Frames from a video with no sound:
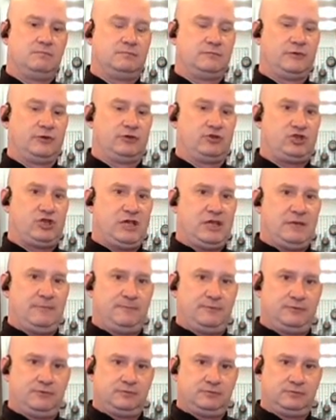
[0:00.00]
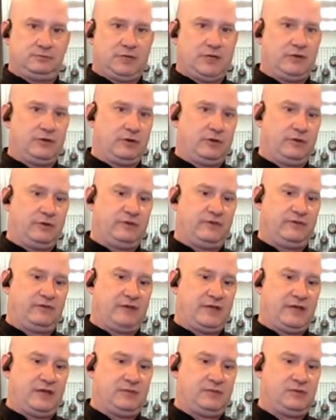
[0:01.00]
They're cheap and they're always
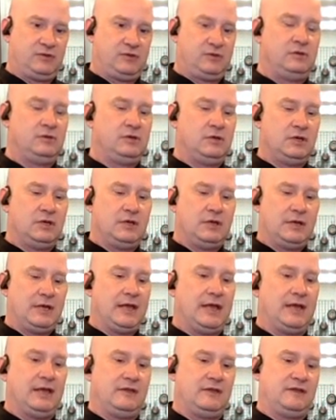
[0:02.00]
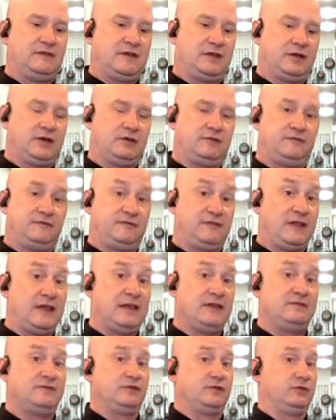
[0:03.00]
available, and they take on
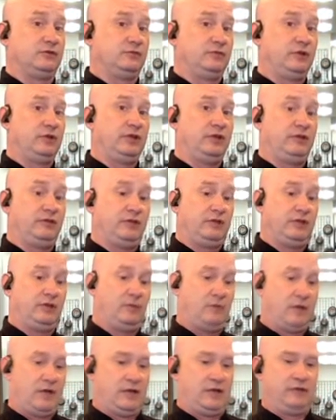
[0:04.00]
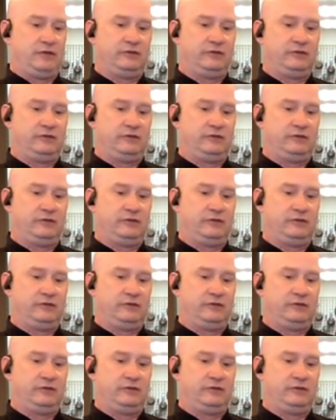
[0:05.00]
flavor really, really well.